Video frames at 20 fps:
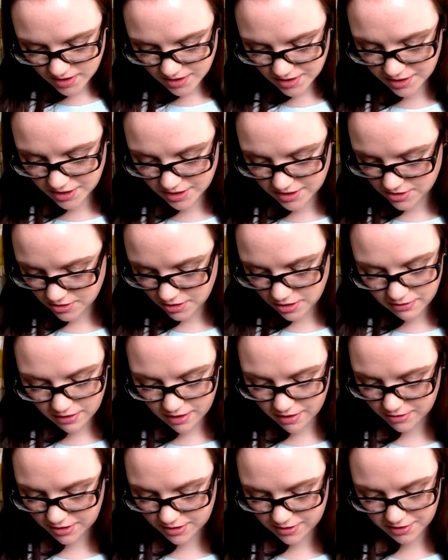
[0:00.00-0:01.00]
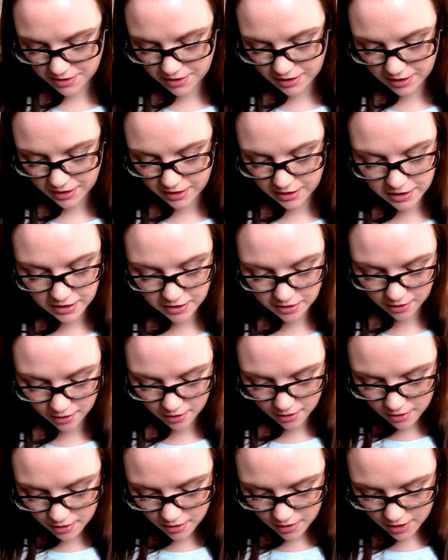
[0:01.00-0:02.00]
and I still have everything
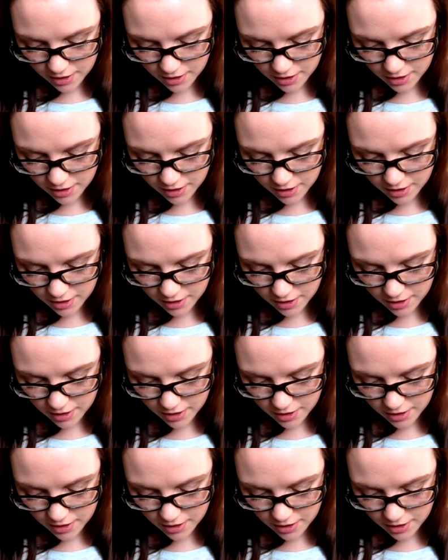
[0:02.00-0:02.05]
here.